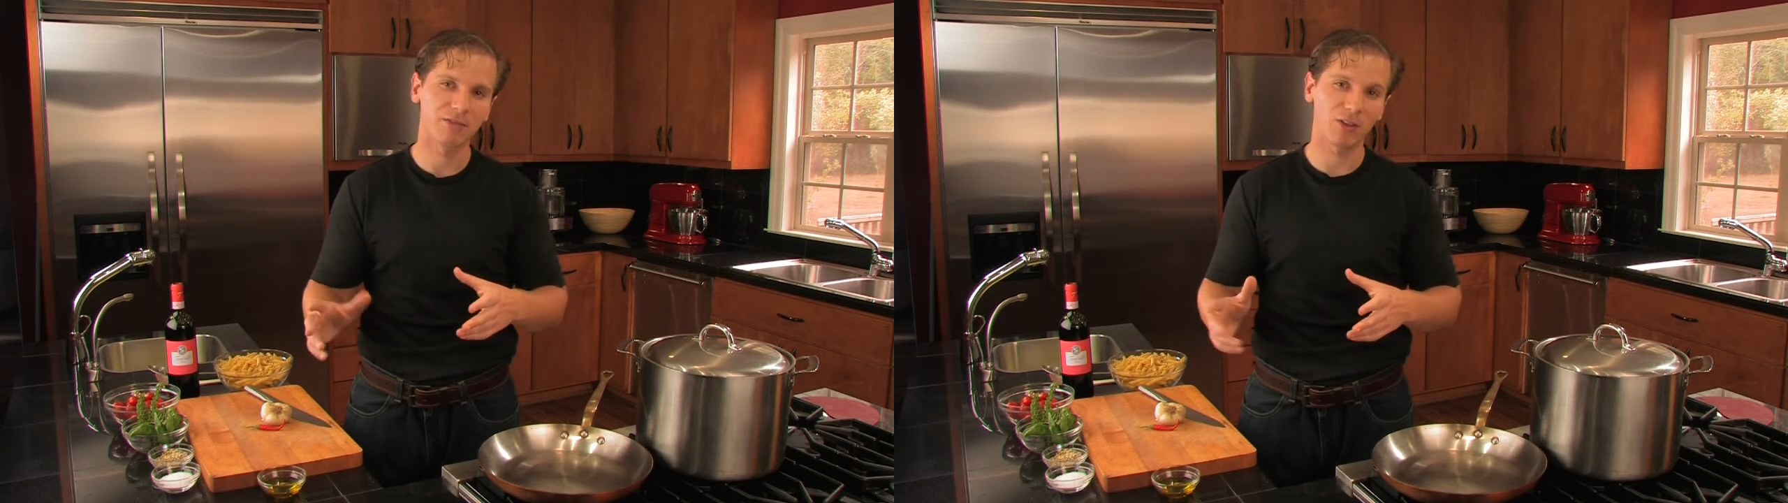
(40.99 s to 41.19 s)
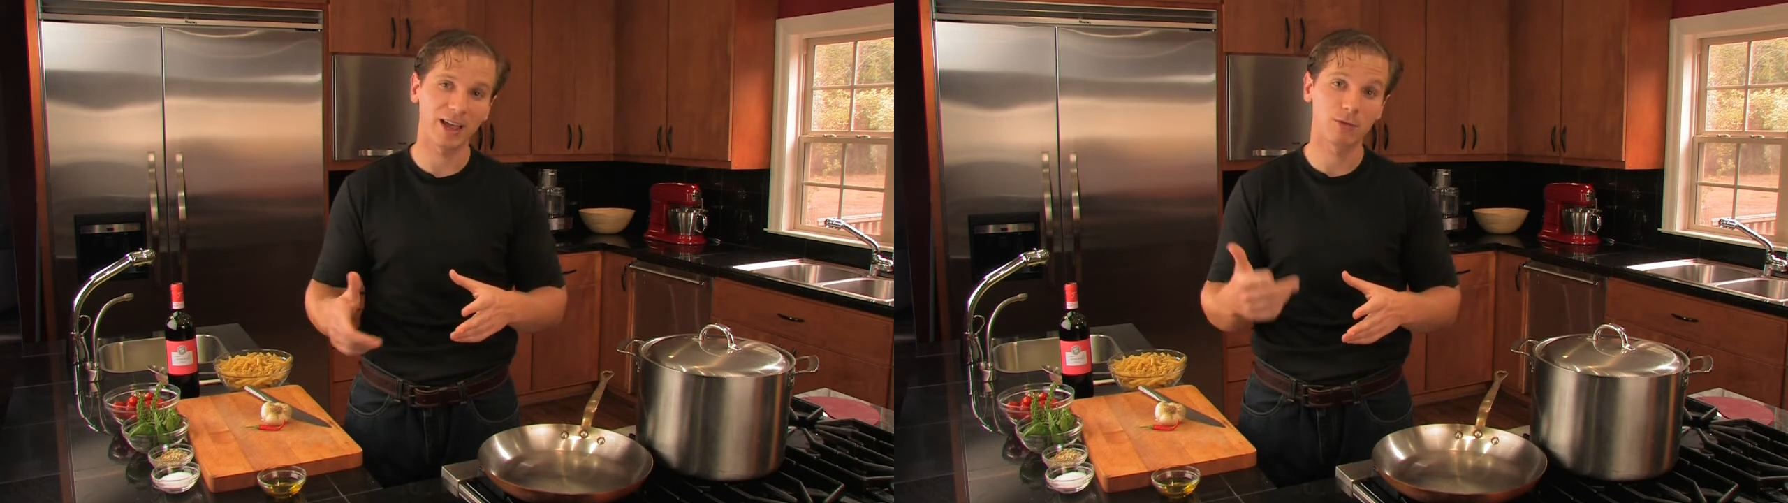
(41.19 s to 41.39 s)

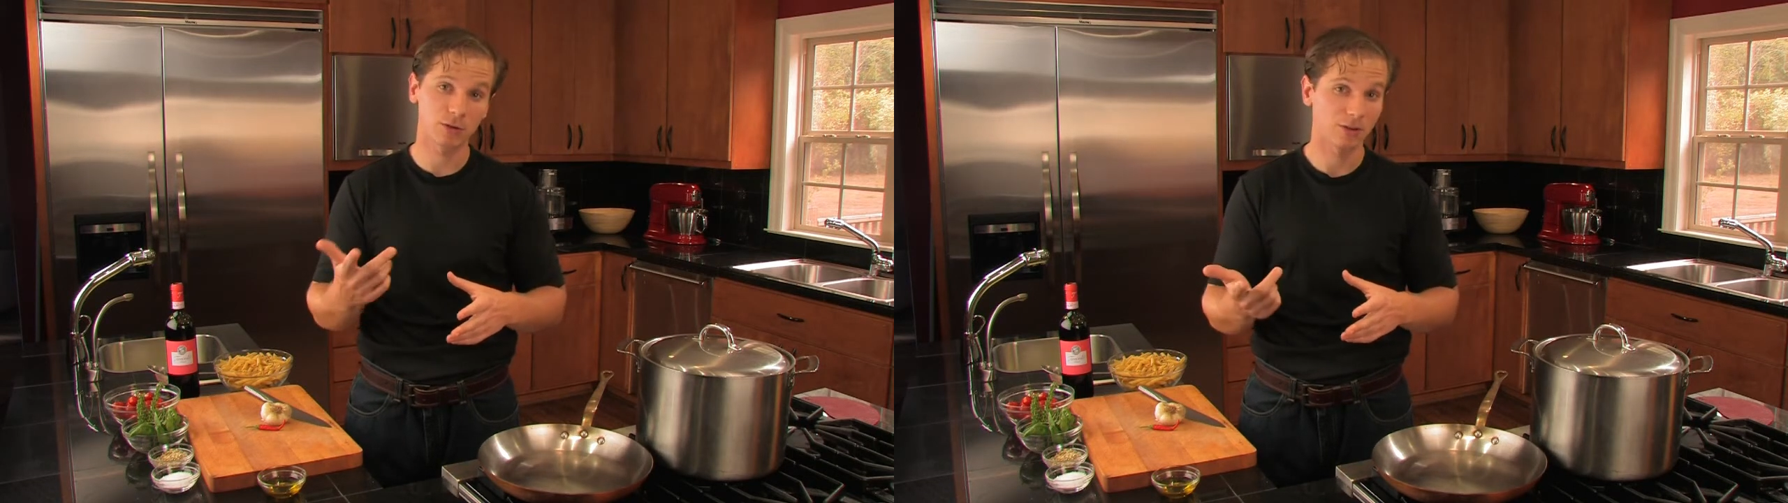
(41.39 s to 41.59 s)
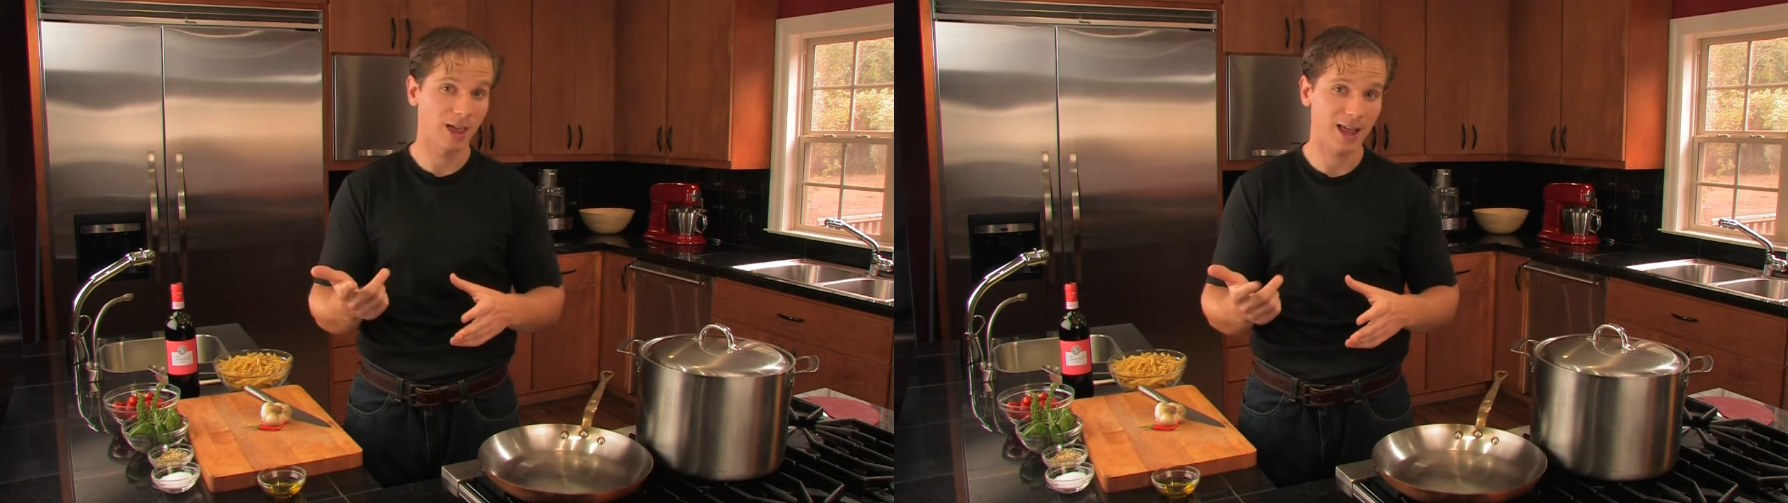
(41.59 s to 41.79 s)

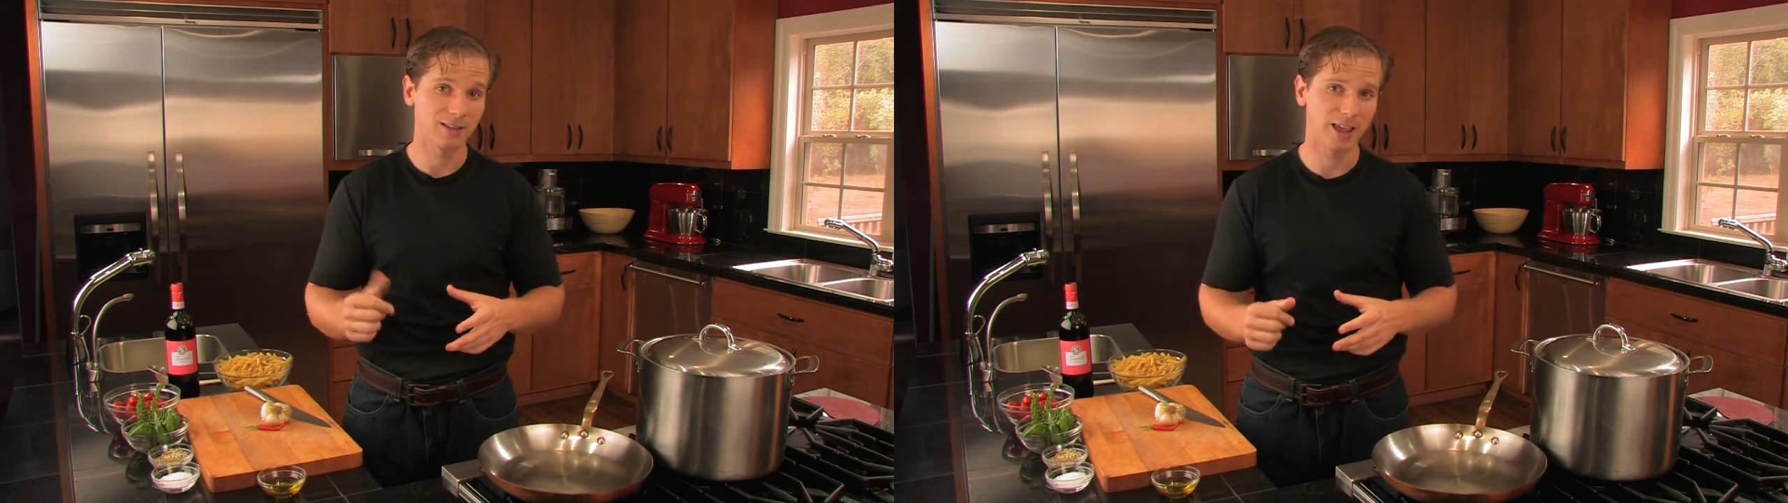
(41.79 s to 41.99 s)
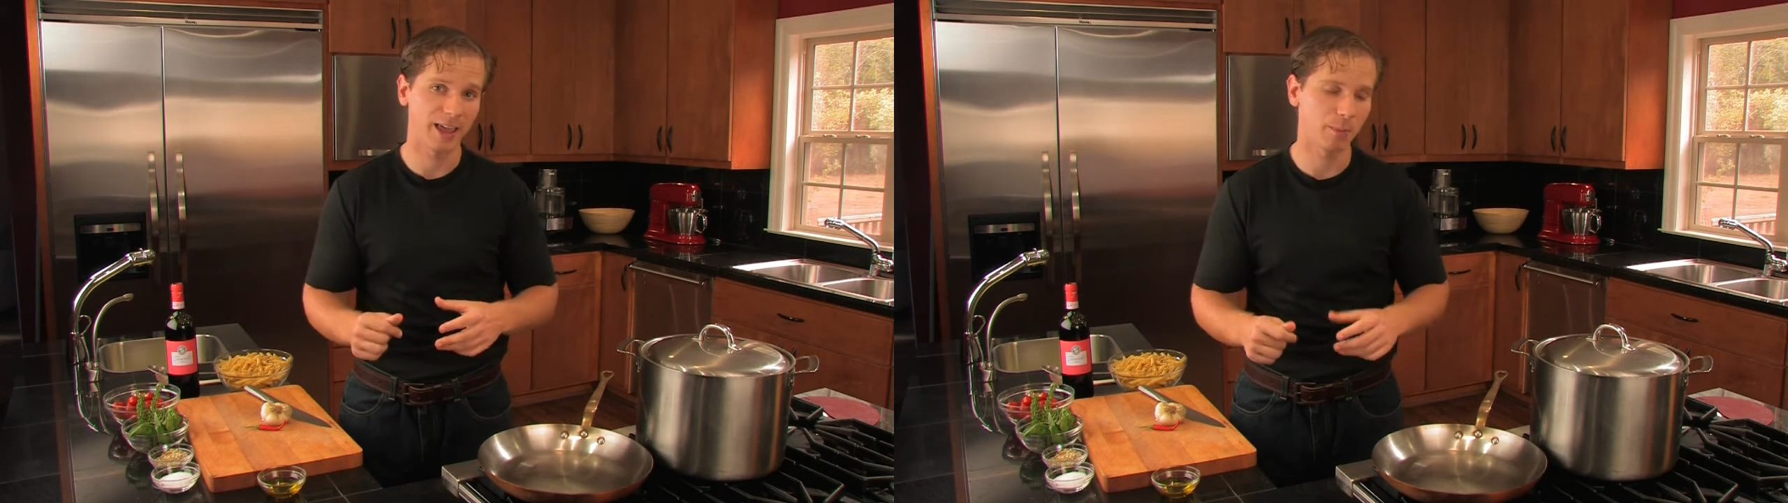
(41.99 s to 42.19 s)
flavors and
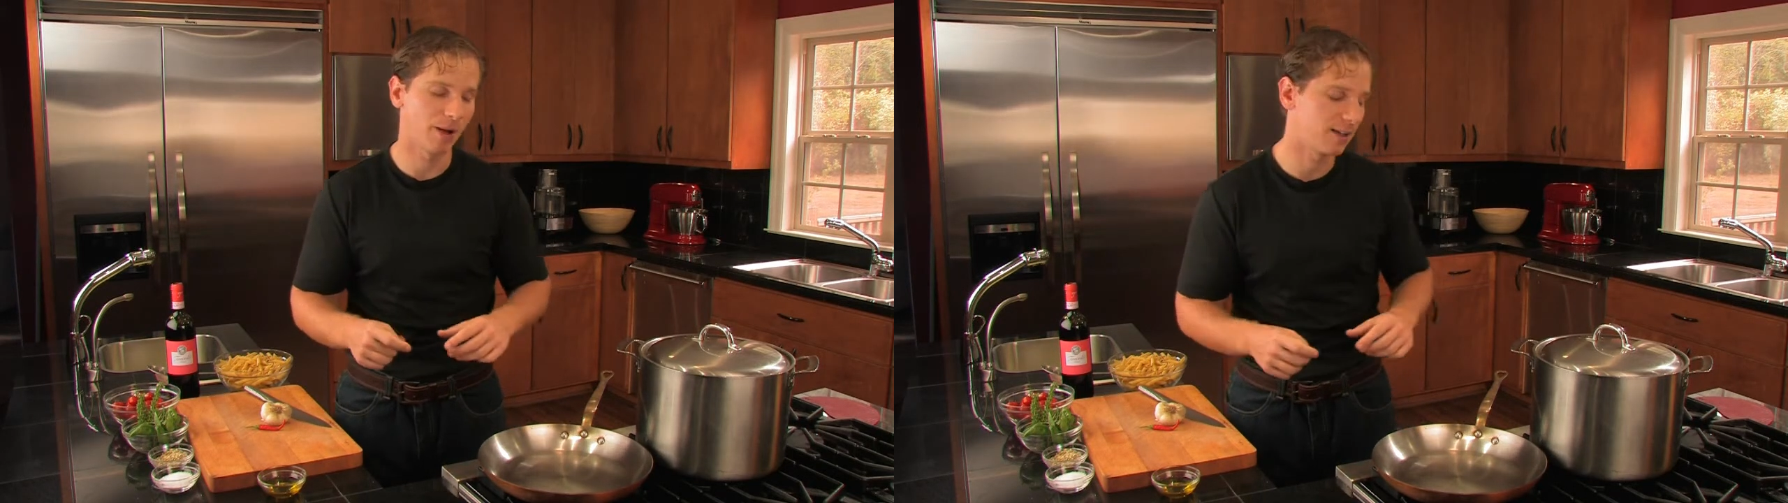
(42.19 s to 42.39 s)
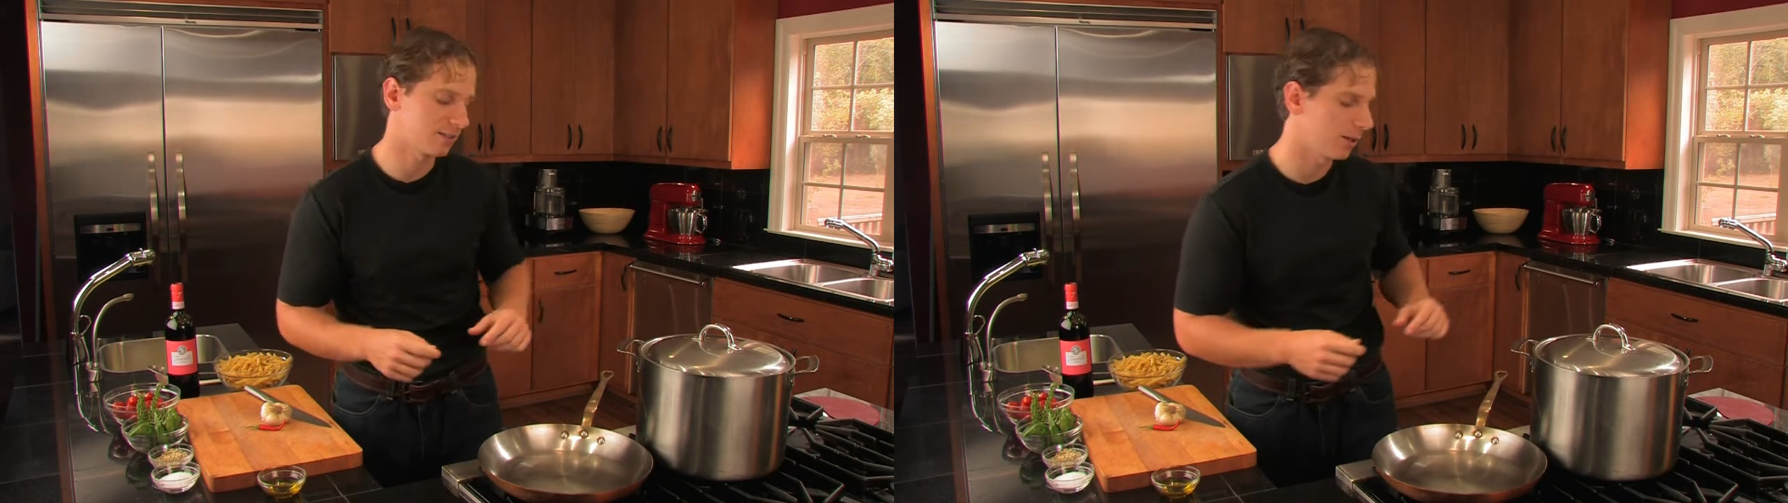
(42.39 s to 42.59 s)
Italian
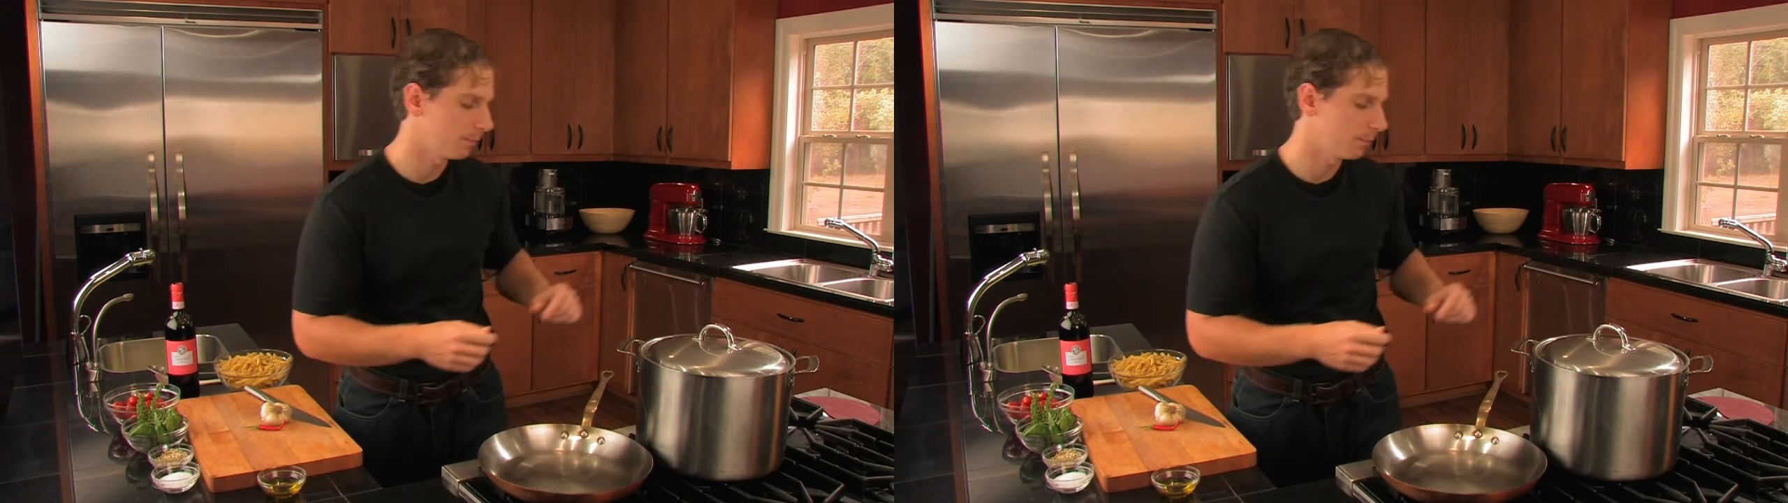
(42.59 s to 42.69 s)
pasta.